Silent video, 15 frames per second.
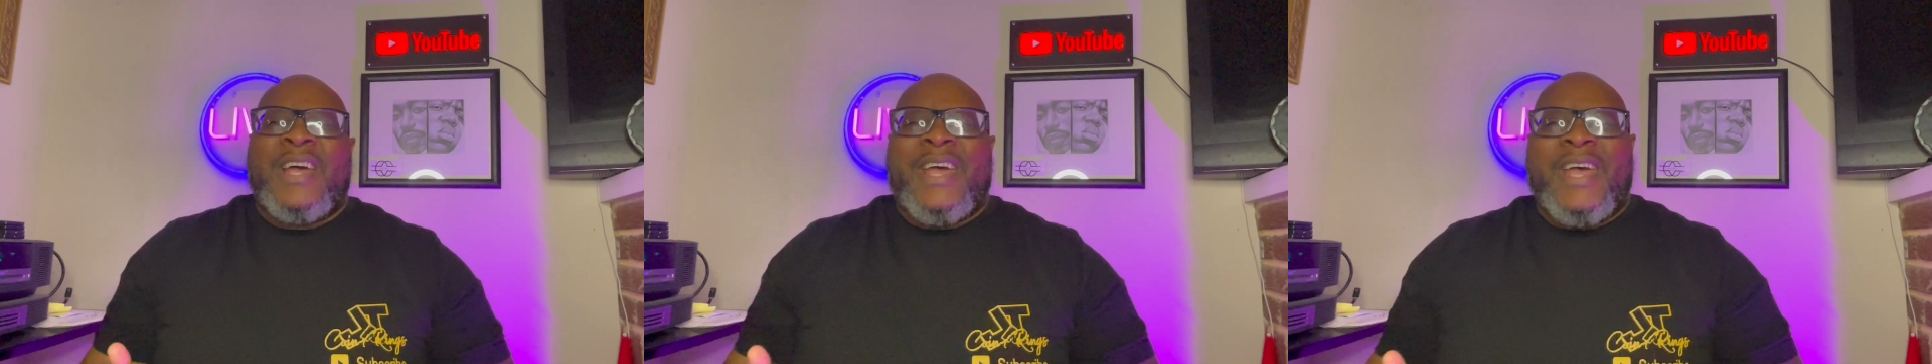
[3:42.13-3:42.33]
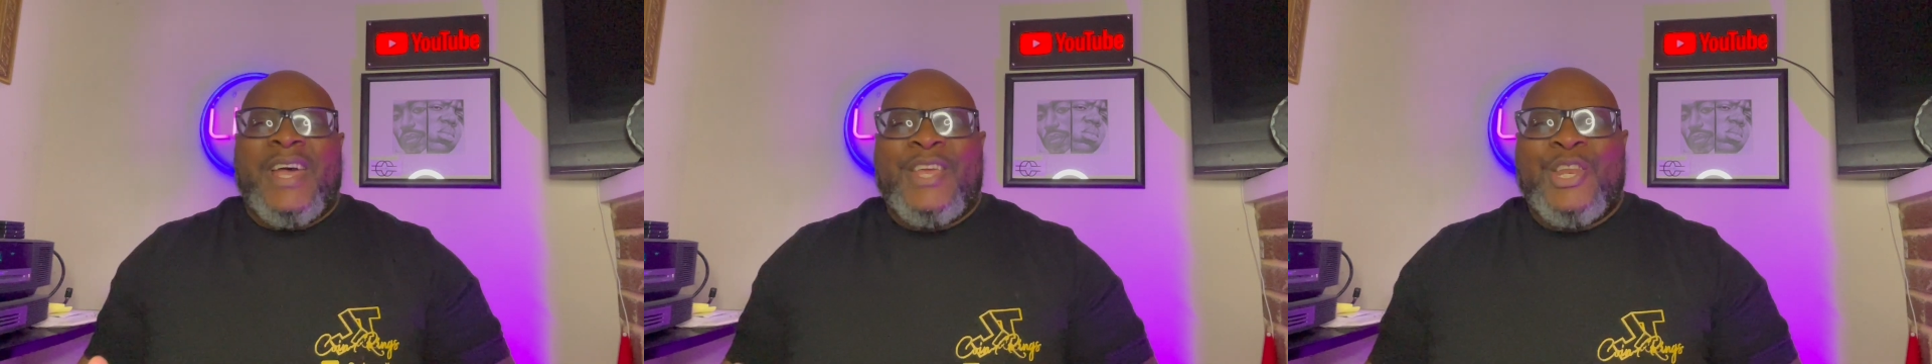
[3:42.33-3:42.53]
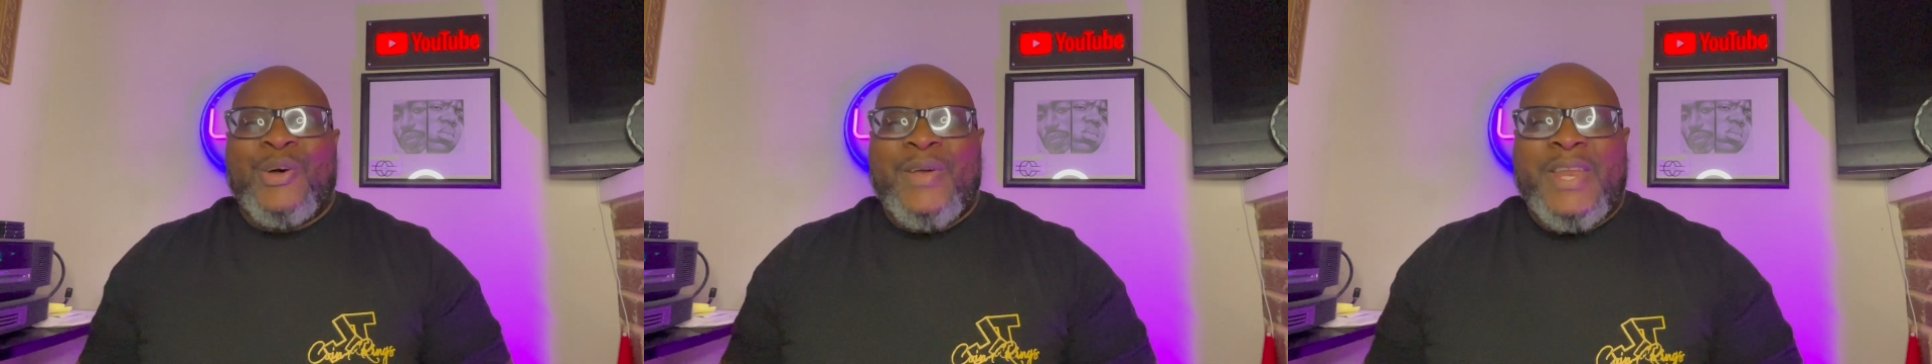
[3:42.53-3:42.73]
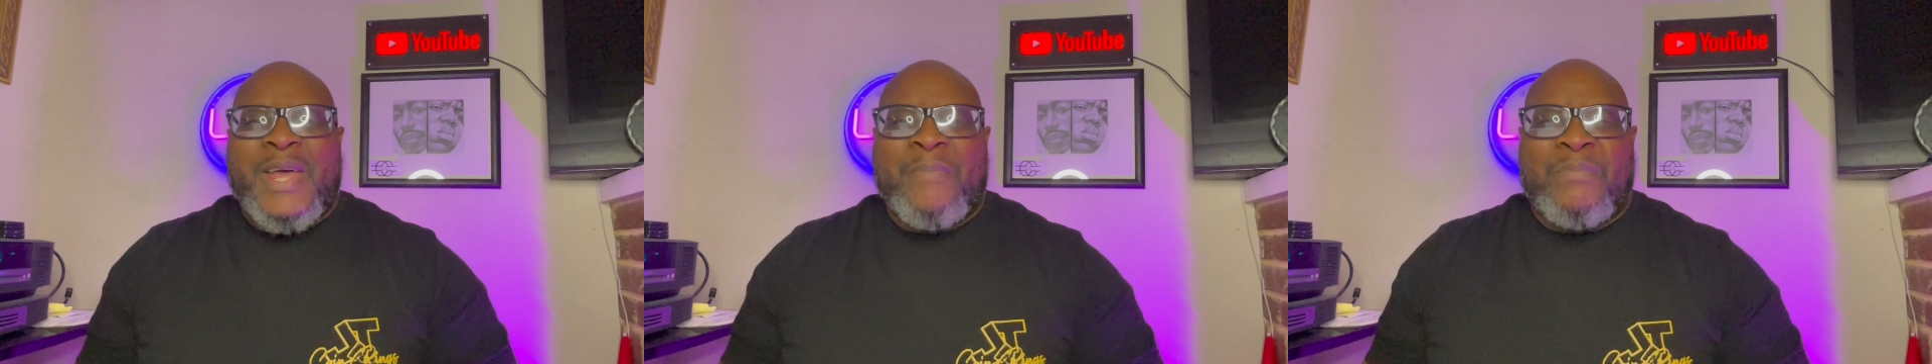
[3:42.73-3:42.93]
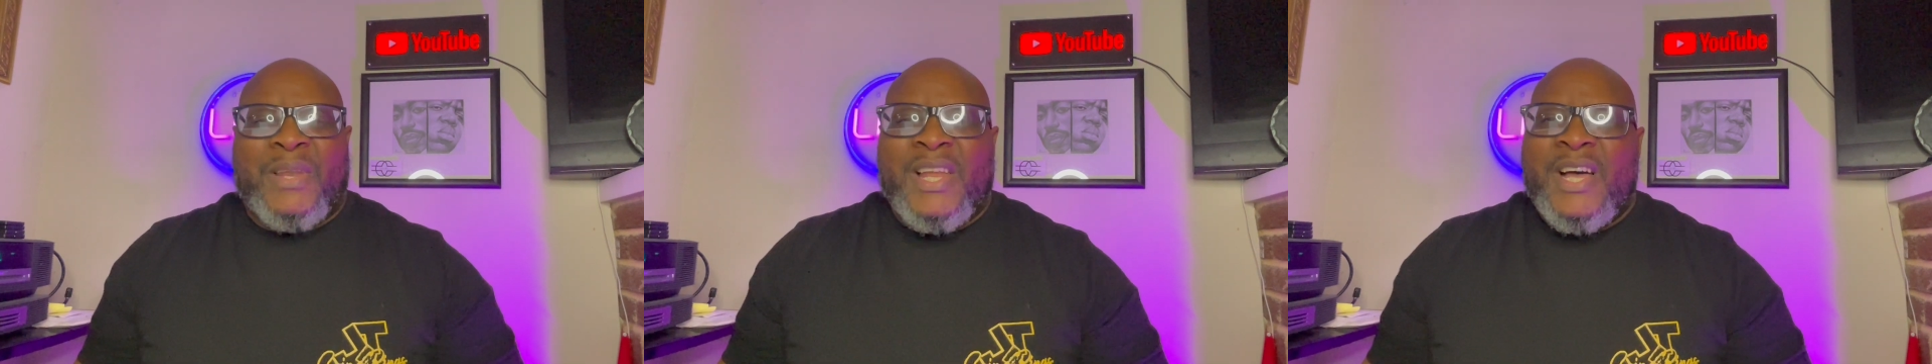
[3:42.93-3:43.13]
and in
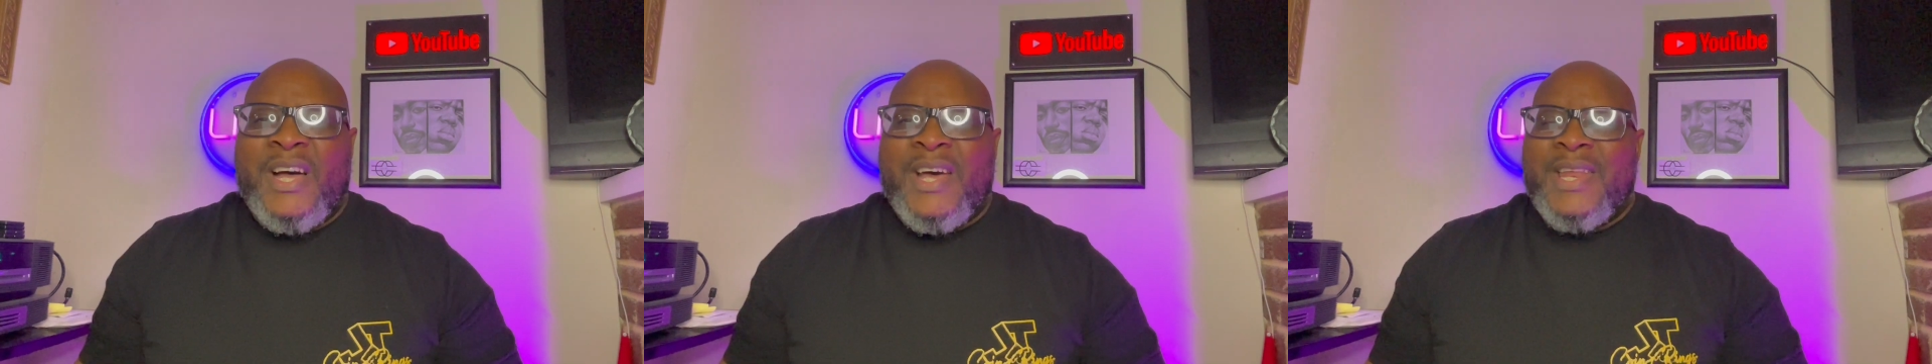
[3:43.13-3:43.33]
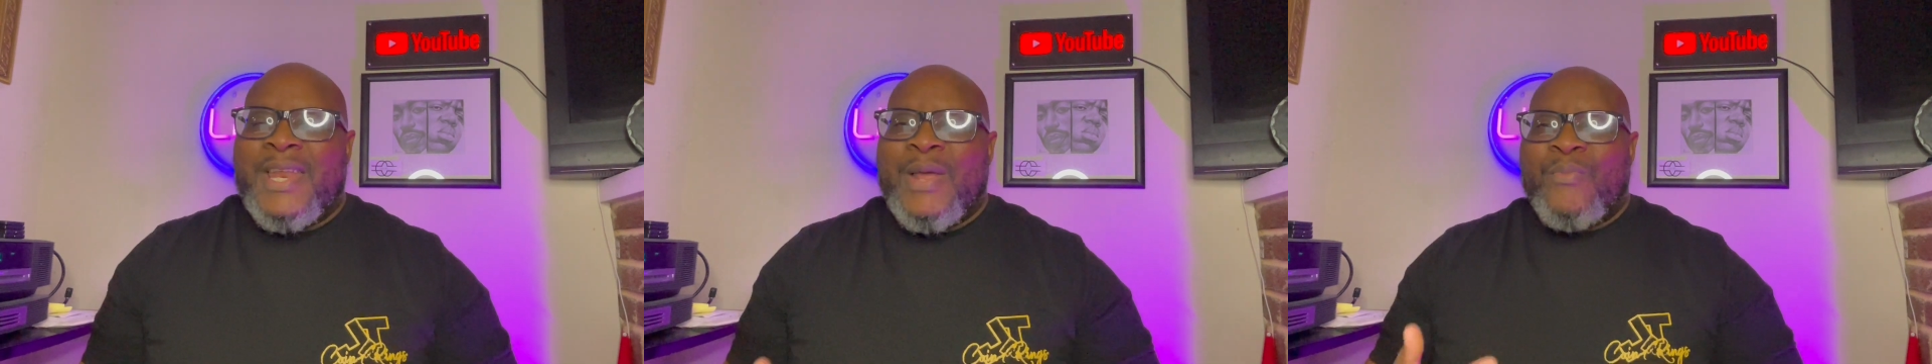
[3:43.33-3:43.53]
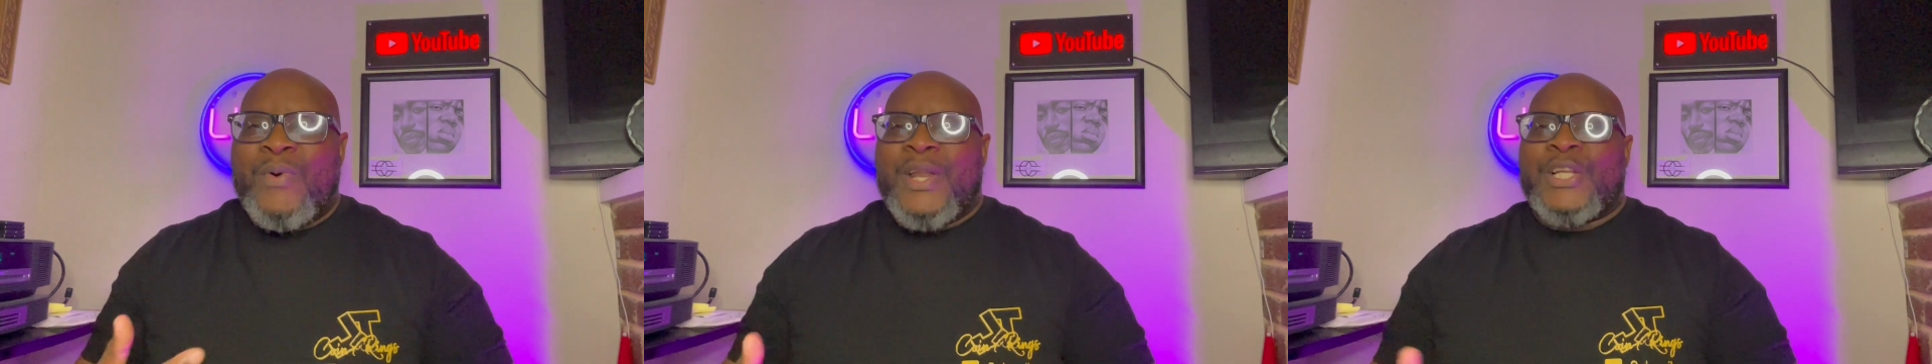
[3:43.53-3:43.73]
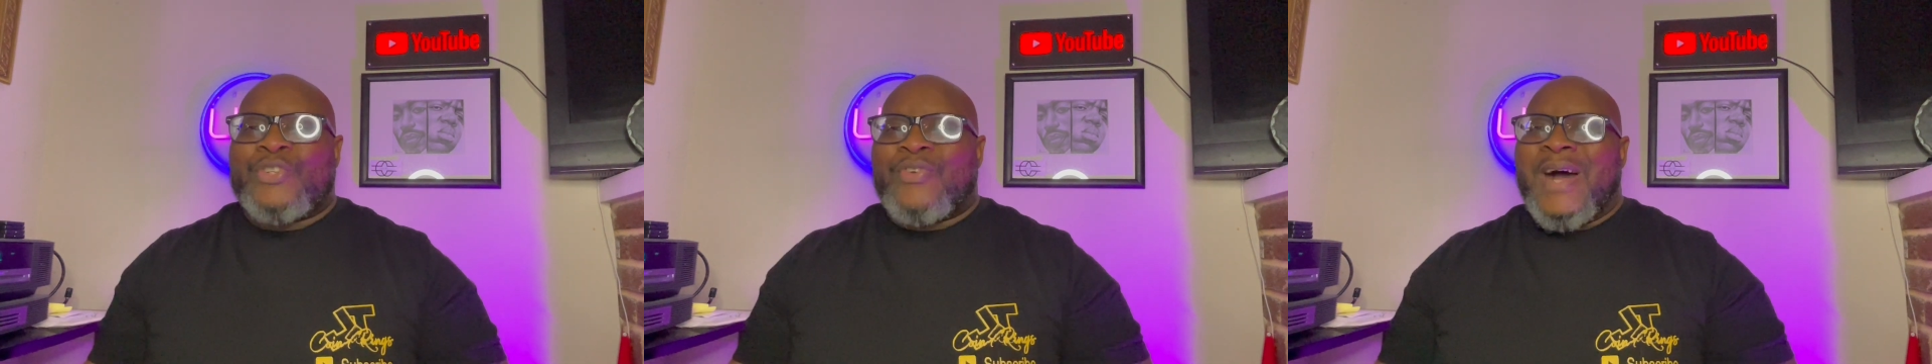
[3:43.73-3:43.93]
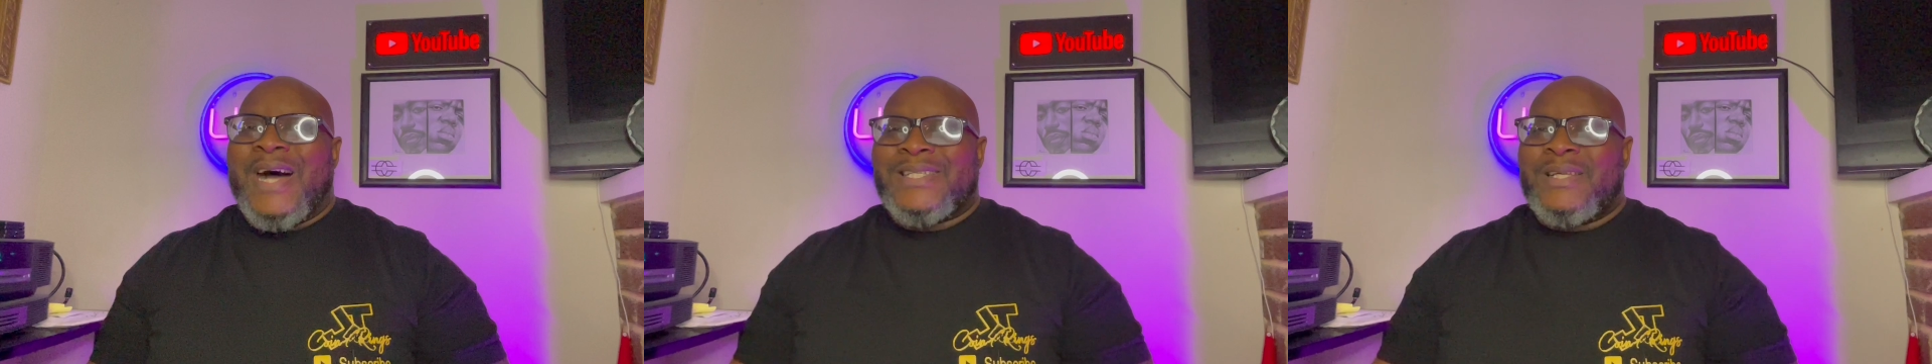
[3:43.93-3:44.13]
their blood and they want to try